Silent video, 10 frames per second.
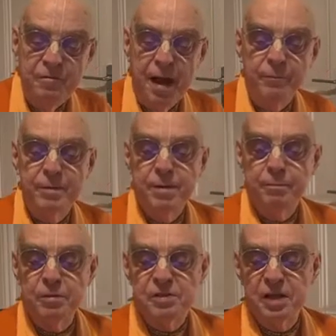Family
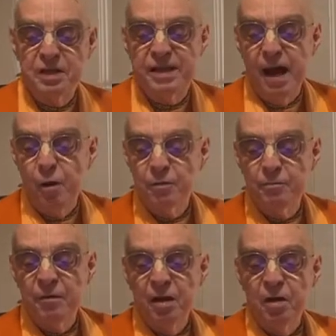members sit
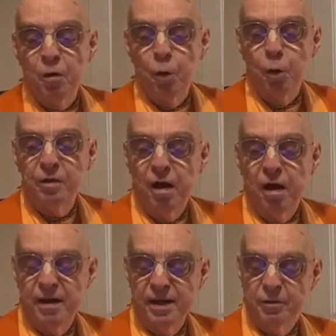down, hold
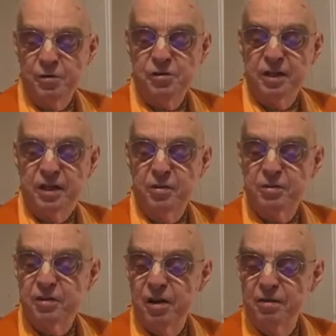Hare Krishna
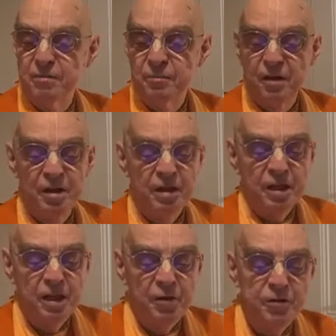Kirtan,
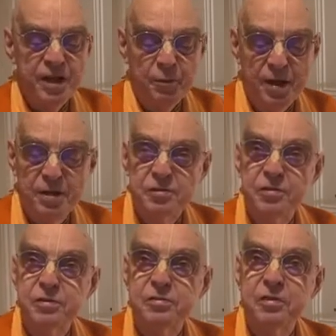hear
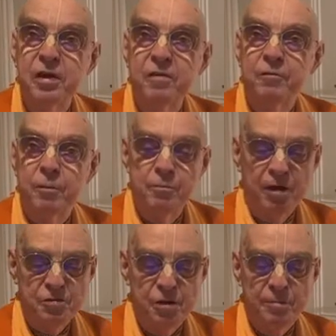narrations from
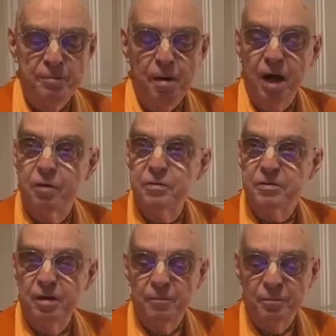
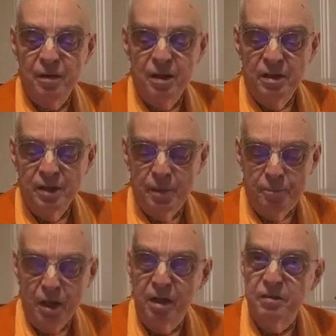Srimad-Bhagavatam and
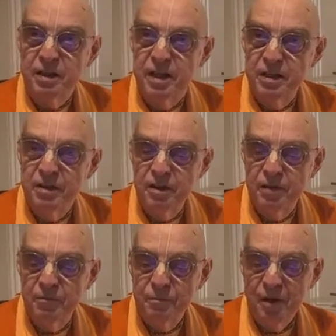Bhagavad
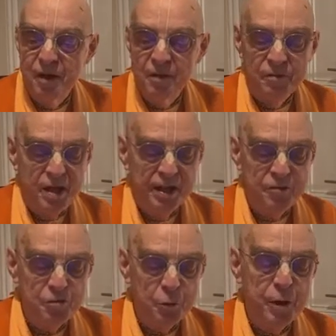Gita,
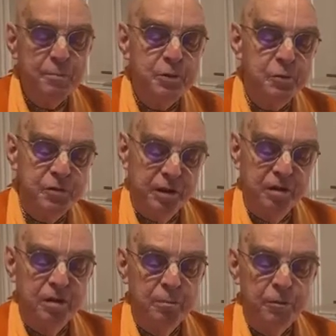and enjoy
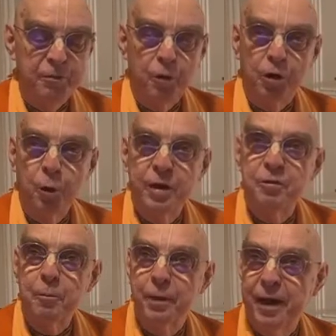music before
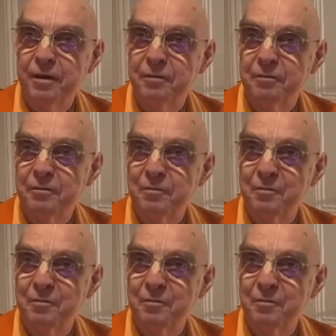going to bed.